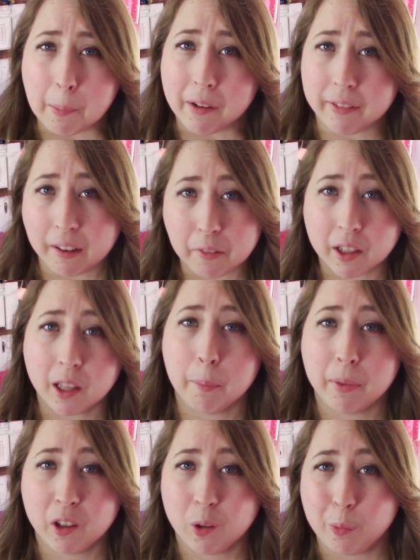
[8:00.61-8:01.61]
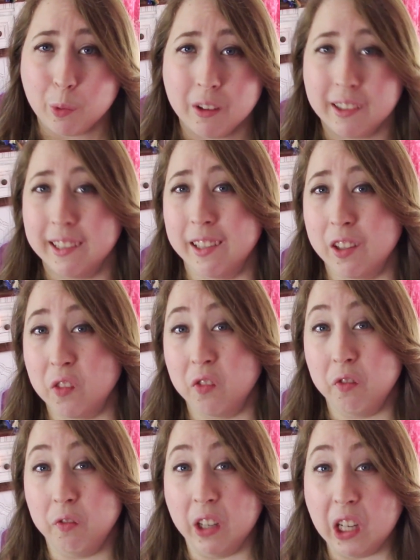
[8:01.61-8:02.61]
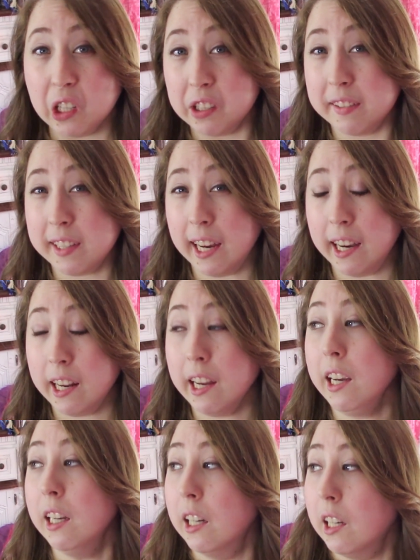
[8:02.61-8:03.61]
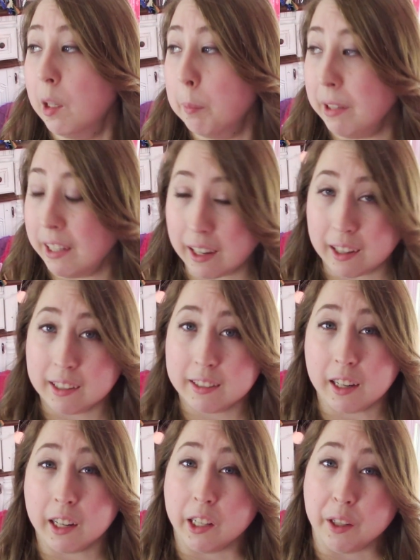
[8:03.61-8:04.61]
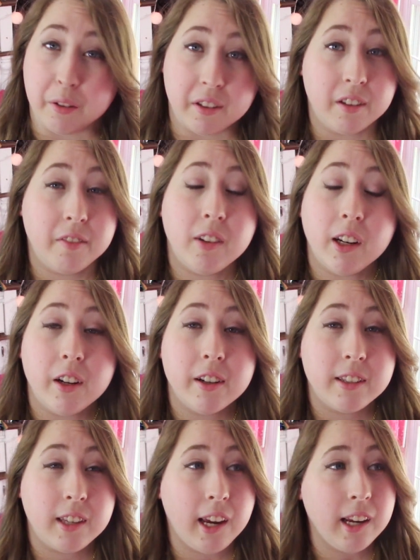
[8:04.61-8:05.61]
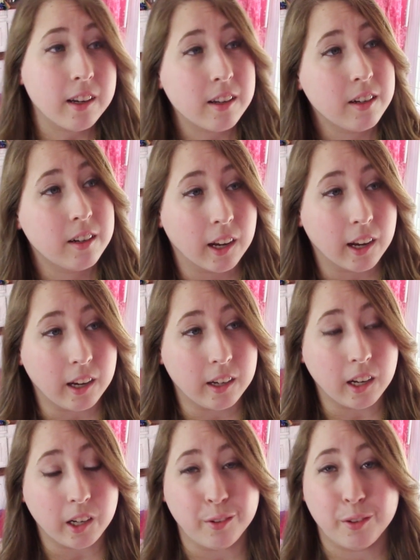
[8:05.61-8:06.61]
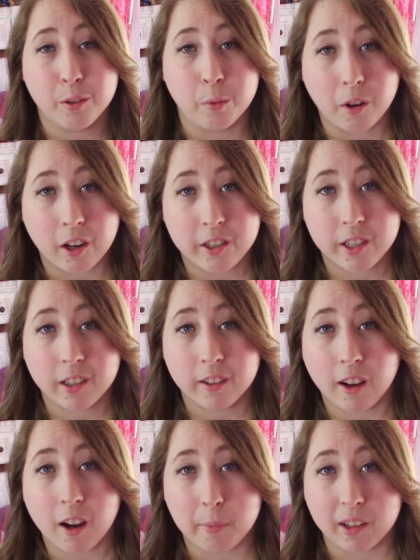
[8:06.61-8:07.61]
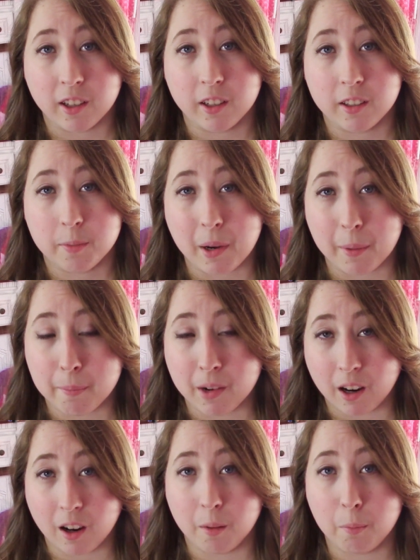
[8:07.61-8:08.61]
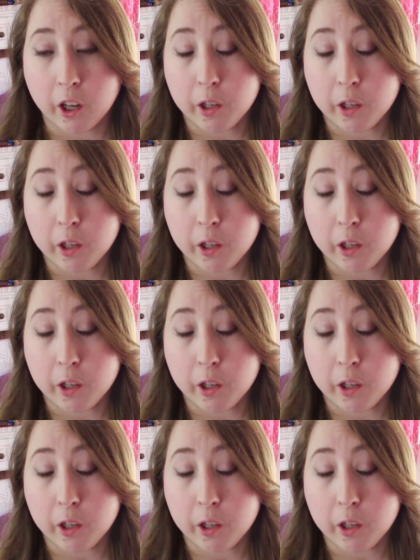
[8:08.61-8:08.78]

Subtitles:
my favorite Olympic sport is figure skating because I used to figure skate and I used to watch it a lot because my mom,